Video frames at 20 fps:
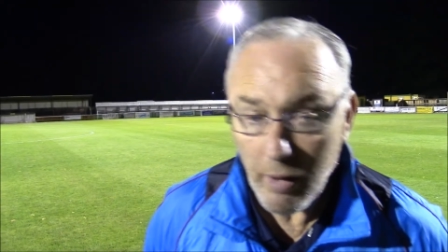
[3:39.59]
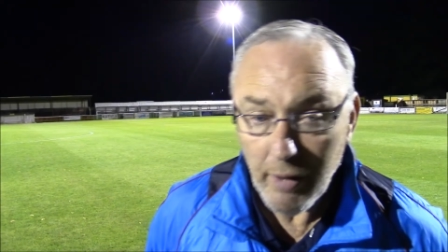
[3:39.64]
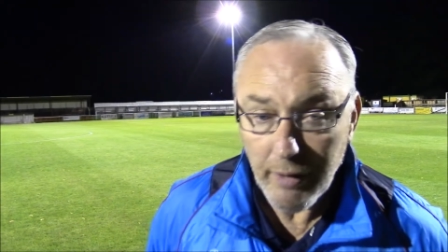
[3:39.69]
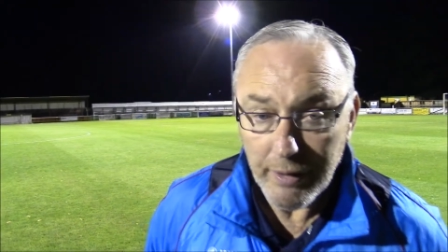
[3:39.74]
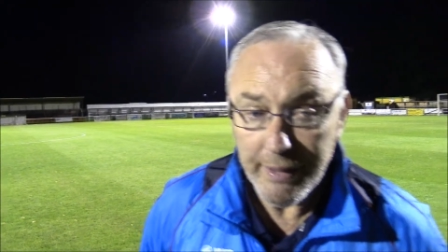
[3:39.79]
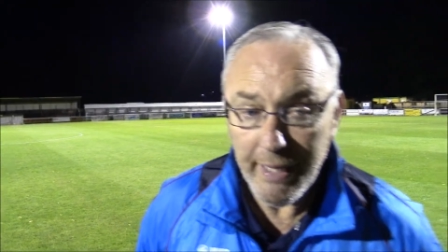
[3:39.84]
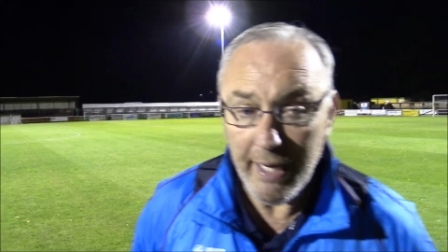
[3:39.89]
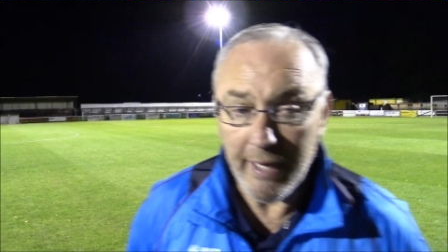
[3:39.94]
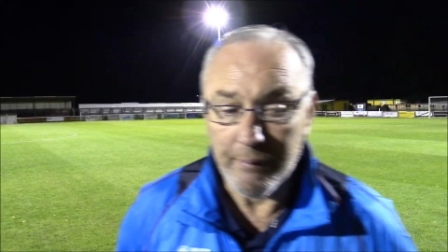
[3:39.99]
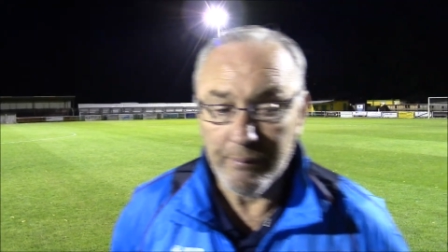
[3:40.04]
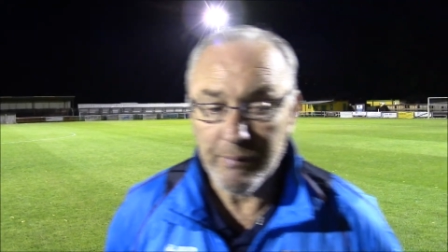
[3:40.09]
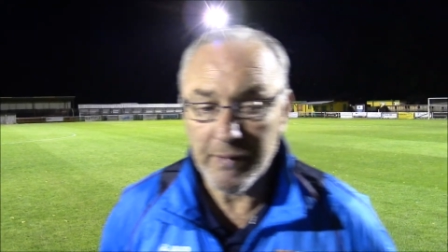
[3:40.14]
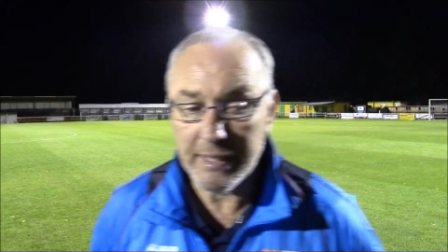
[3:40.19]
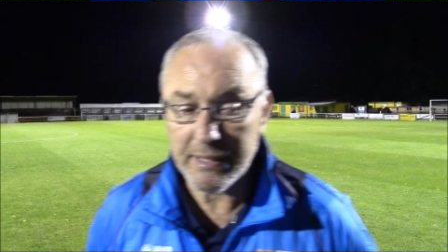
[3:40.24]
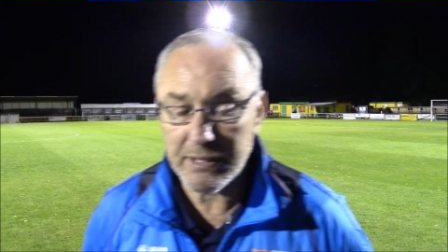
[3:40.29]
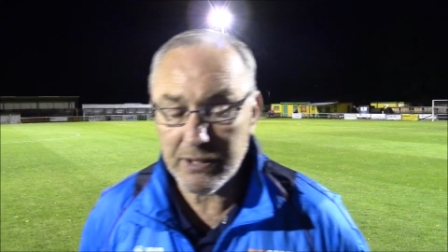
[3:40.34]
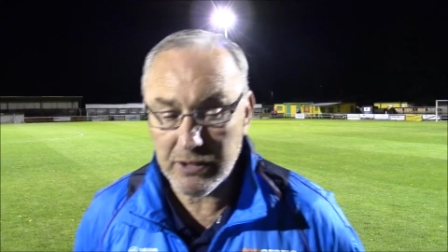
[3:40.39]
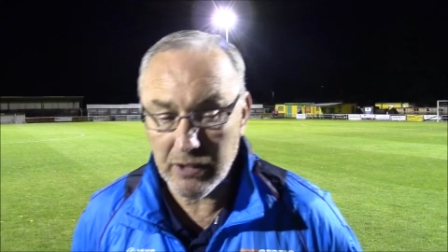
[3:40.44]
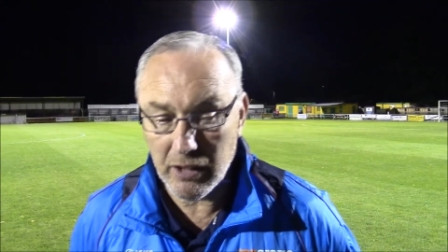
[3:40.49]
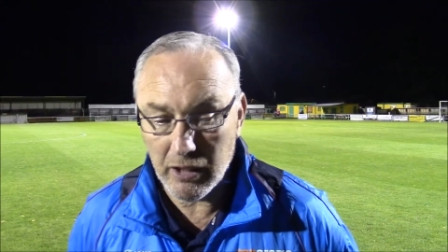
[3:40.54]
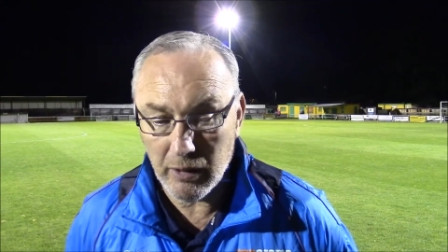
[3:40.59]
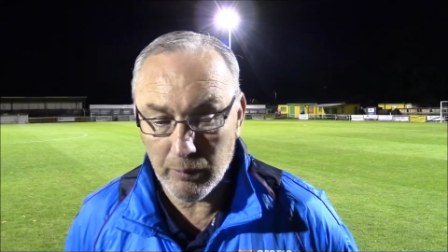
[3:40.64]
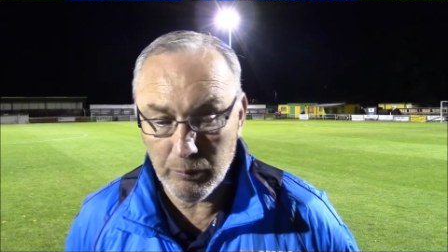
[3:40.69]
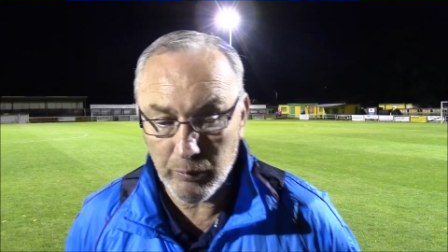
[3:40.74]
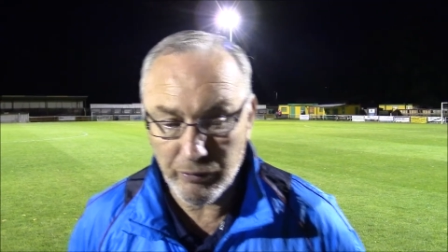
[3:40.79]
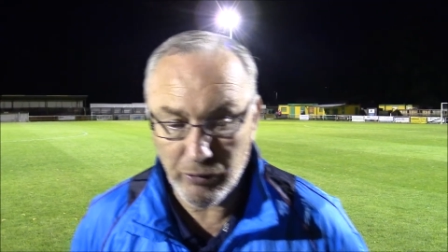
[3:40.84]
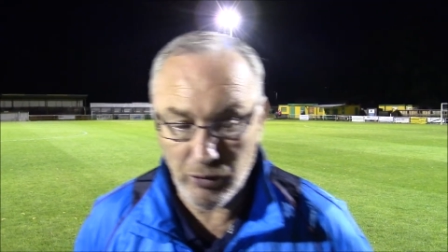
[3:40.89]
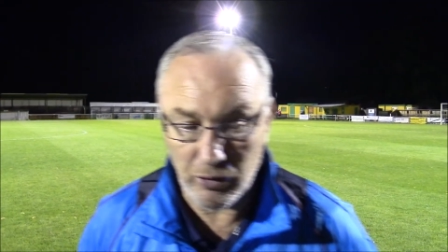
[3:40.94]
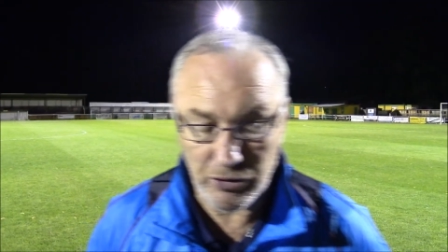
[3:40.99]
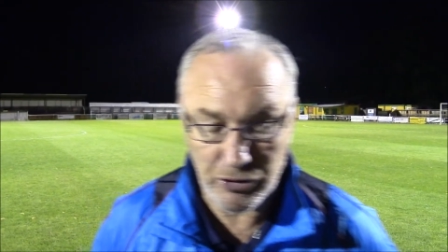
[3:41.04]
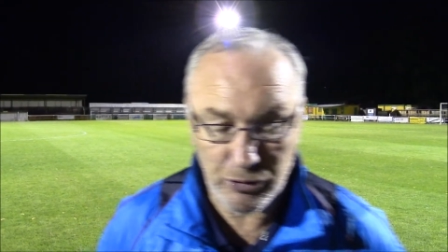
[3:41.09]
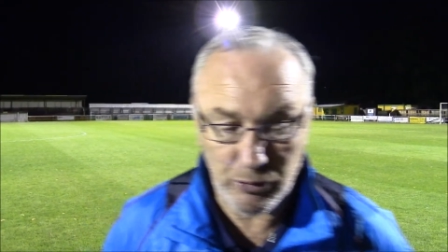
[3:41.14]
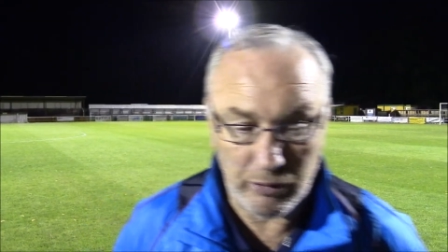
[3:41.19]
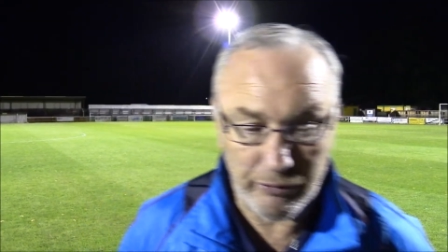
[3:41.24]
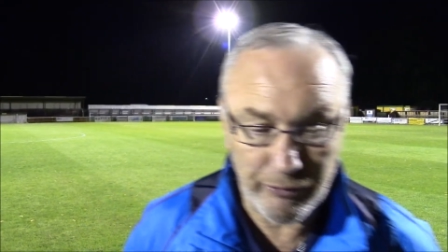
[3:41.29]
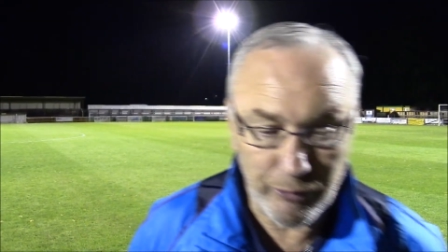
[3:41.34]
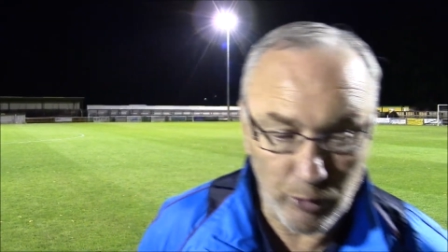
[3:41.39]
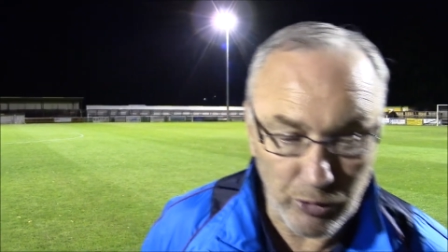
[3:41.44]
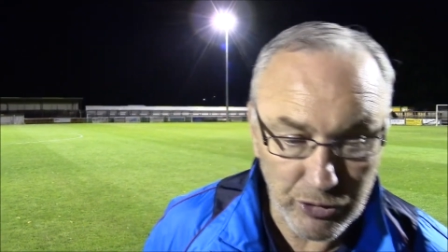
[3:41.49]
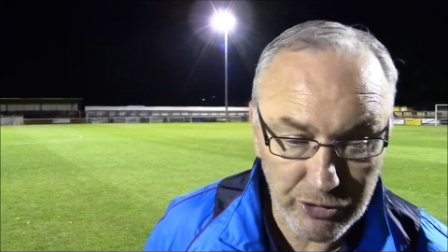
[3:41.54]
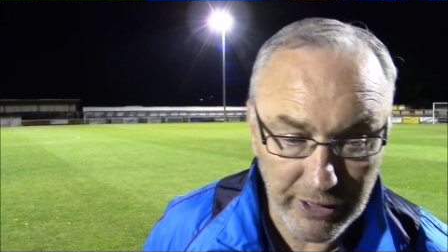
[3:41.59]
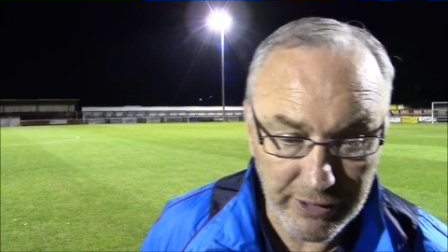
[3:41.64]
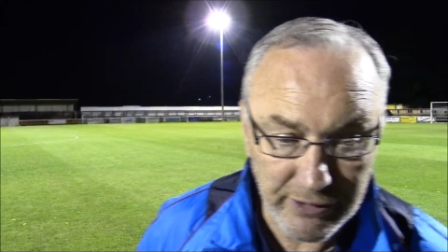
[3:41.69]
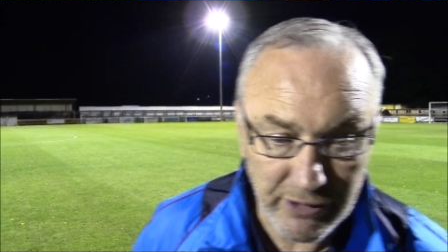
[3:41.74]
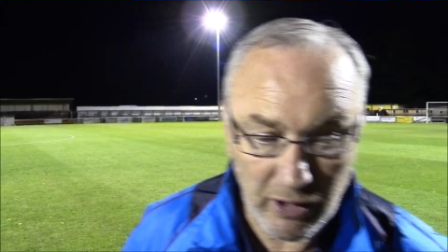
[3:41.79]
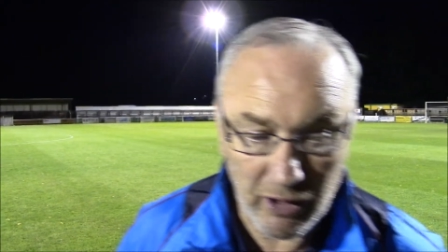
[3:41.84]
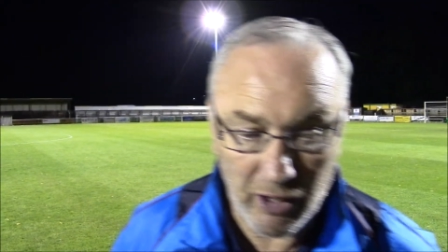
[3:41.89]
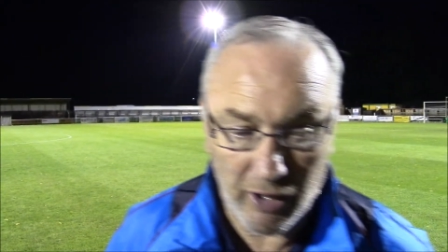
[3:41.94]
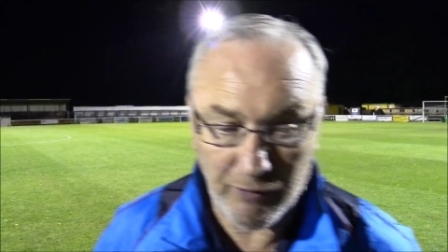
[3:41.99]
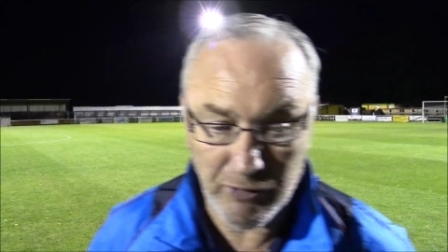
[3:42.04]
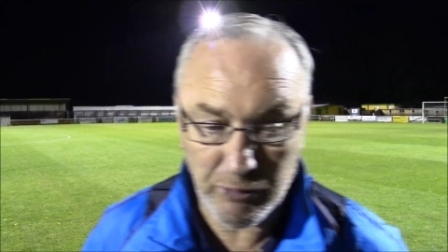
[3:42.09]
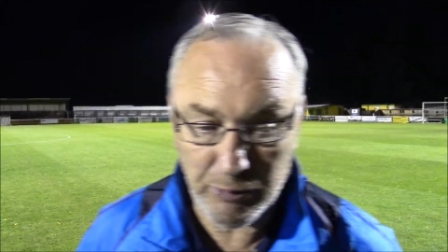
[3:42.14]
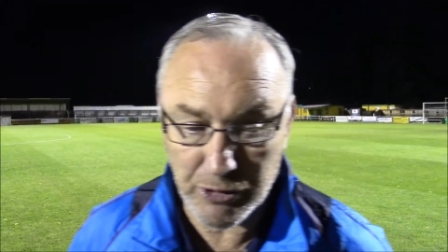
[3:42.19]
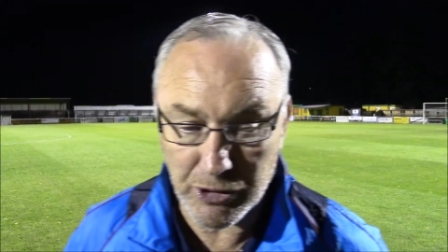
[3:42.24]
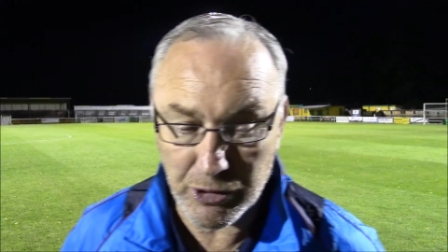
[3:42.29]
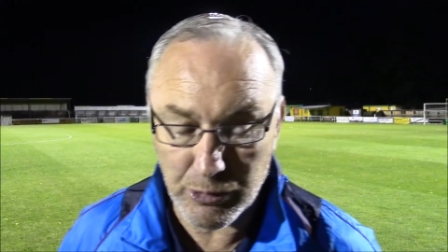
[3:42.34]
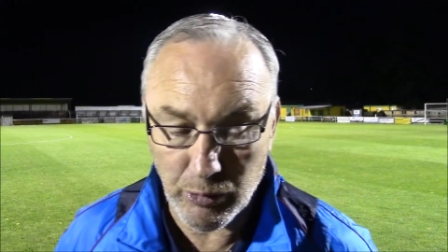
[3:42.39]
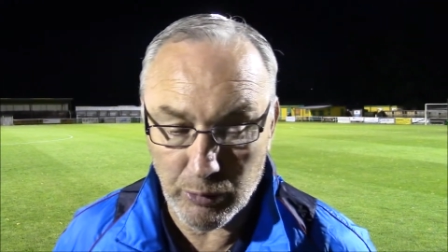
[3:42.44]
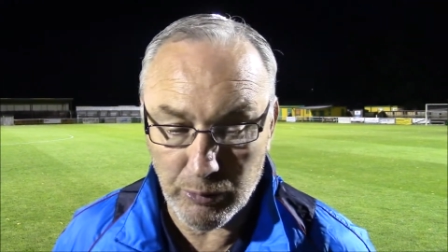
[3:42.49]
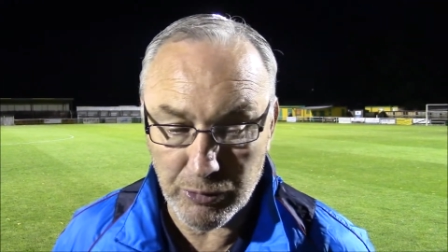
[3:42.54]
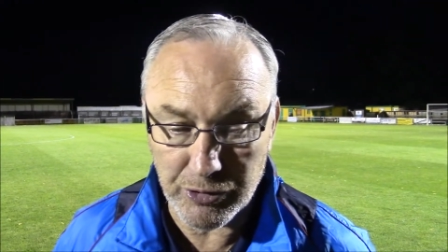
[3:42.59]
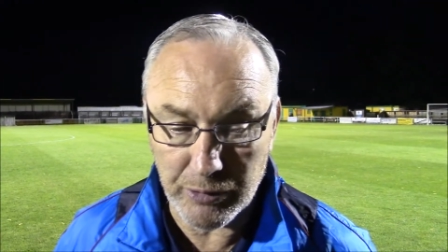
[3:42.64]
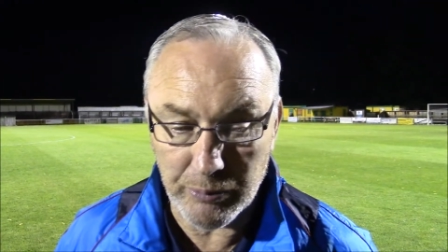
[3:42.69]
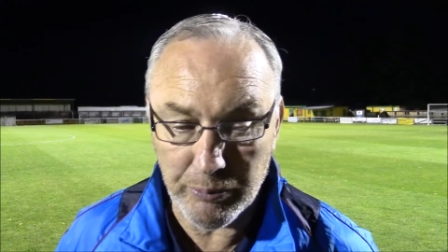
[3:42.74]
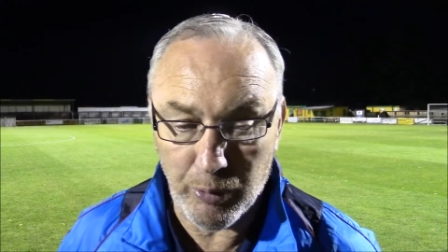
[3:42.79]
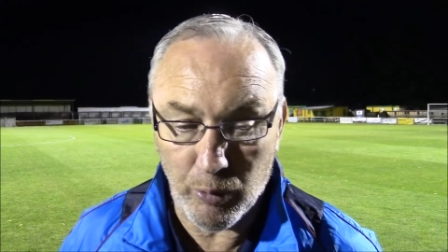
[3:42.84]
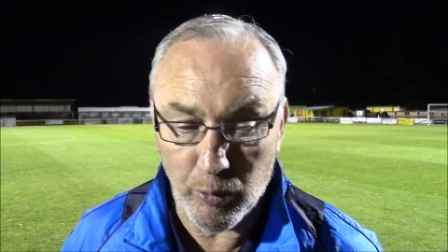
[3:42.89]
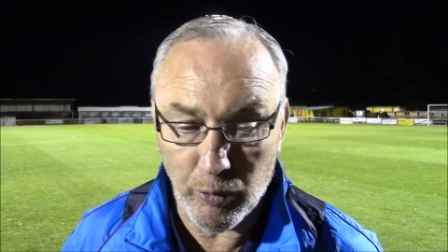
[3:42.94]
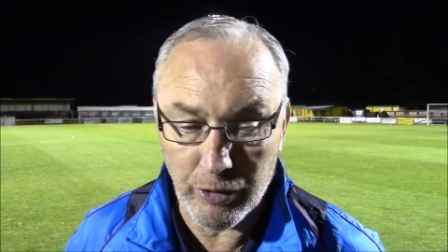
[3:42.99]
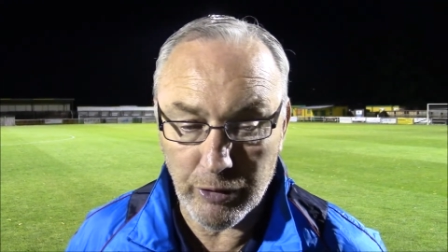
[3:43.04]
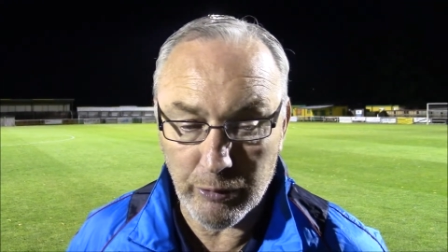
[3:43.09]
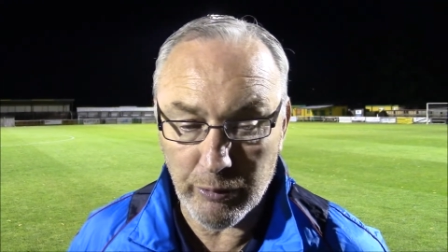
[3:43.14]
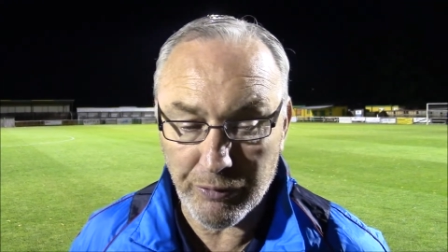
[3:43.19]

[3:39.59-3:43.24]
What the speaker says: Yeah, it's we've got sort of 4 centre halves, which is what was important.